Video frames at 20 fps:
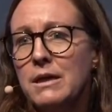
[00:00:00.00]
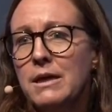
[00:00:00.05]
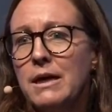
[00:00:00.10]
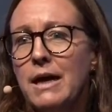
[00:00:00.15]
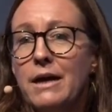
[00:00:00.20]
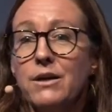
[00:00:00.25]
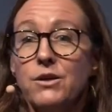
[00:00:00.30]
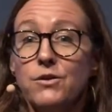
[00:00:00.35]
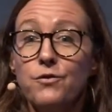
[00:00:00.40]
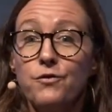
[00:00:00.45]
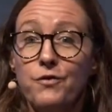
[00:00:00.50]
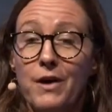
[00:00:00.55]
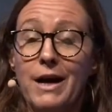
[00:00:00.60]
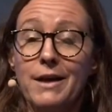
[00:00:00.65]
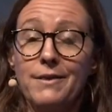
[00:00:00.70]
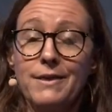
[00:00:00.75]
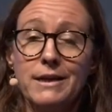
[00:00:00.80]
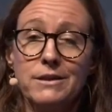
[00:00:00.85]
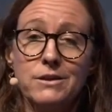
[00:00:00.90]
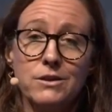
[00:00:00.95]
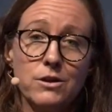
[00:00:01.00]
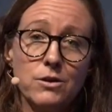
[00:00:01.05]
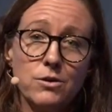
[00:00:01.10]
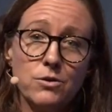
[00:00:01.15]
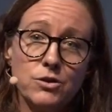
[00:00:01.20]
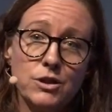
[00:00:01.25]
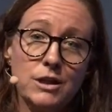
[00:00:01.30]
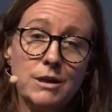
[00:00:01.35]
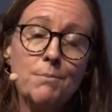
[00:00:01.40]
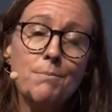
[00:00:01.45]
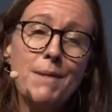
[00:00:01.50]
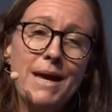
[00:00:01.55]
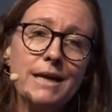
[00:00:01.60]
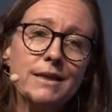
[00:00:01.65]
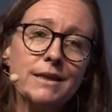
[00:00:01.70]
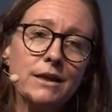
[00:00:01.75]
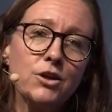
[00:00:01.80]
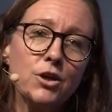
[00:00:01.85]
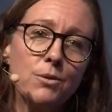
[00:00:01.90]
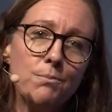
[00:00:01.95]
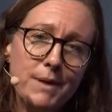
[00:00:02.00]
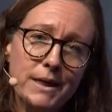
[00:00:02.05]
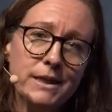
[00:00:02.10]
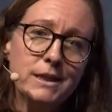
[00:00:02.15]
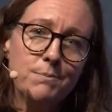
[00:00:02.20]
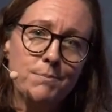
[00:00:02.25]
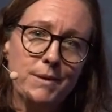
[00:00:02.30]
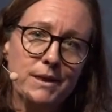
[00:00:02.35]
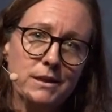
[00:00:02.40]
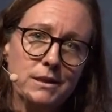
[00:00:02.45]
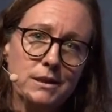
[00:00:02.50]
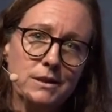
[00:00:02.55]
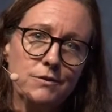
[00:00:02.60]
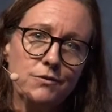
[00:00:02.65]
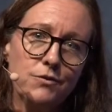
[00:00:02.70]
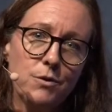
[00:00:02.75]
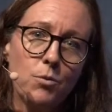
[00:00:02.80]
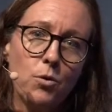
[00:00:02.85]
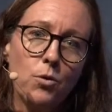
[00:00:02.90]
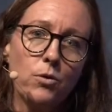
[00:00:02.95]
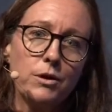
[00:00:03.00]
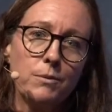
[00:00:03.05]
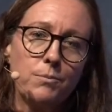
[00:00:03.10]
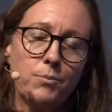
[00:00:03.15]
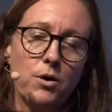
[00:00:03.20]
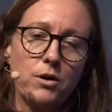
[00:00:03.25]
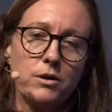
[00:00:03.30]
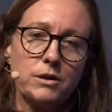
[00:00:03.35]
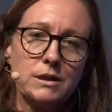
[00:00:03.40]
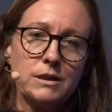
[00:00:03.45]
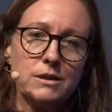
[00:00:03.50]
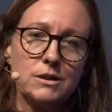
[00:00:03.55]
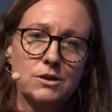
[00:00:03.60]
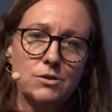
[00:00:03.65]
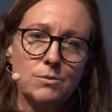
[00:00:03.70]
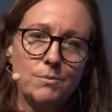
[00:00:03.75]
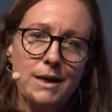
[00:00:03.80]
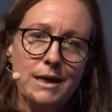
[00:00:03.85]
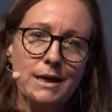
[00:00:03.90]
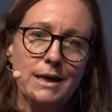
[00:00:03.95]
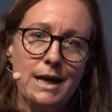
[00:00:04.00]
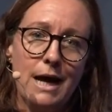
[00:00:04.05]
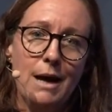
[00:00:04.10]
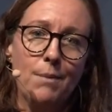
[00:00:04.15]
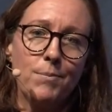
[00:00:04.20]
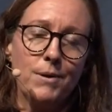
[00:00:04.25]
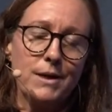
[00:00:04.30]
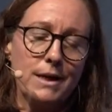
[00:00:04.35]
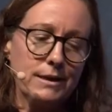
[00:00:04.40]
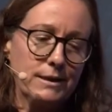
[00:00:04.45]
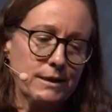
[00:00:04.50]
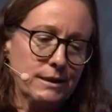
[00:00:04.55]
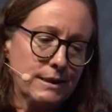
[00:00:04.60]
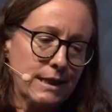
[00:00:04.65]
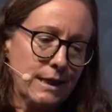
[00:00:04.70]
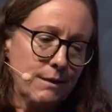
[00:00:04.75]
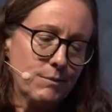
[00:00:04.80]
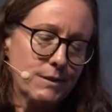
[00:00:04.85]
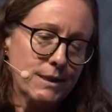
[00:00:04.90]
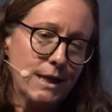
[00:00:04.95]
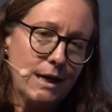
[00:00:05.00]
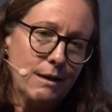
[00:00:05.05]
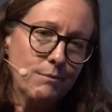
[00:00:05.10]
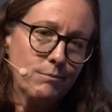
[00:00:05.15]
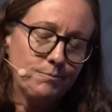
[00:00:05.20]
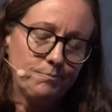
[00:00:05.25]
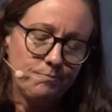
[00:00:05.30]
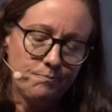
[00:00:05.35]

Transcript: and to find that solution and make the commitments from all the parties to make it happen at the same time.